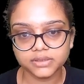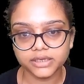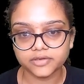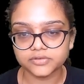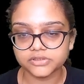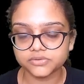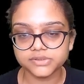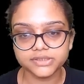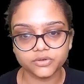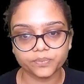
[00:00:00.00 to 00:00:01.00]
equals to
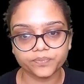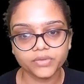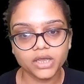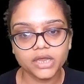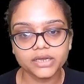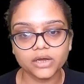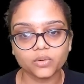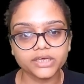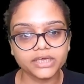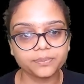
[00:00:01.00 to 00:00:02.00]
0.
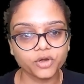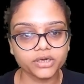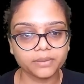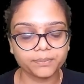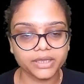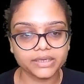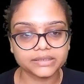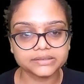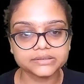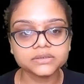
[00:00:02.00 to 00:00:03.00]
Now keep on
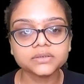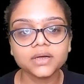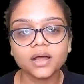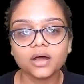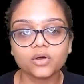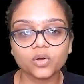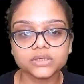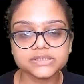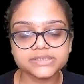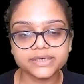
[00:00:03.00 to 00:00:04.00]
comparing. The
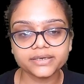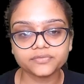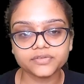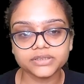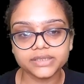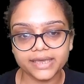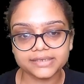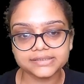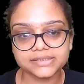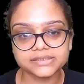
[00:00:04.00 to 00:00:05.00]
constant with
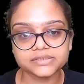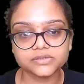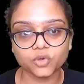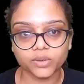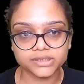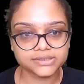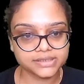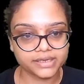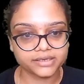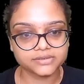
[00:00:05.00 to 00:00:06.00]
x is known as
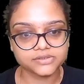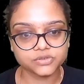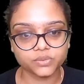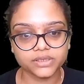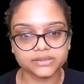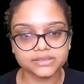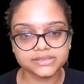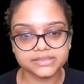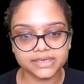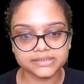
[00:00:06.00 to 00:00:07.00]
a. So in
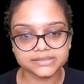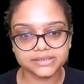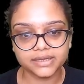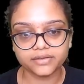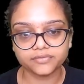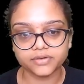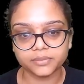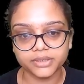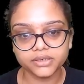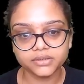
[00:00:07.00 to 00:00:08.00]
this case, a
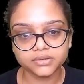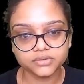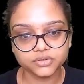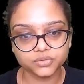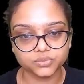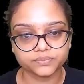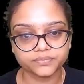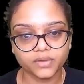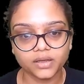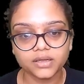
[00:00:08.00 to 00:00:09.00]
will be 2.
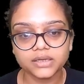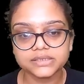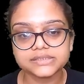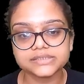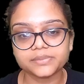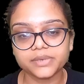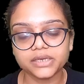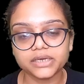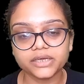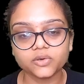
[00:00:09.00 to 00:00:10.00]

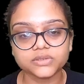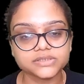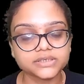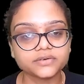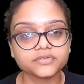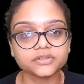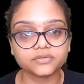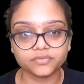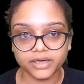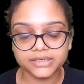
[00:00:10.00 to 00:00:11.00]
Similarly, constant
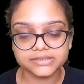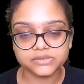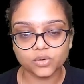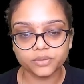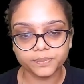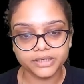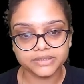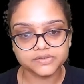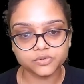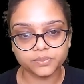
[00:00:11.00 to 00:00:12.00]
with y is called
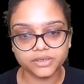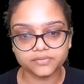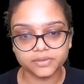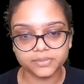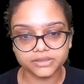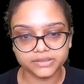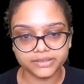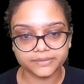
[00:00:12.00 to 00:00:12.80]
b. So b will be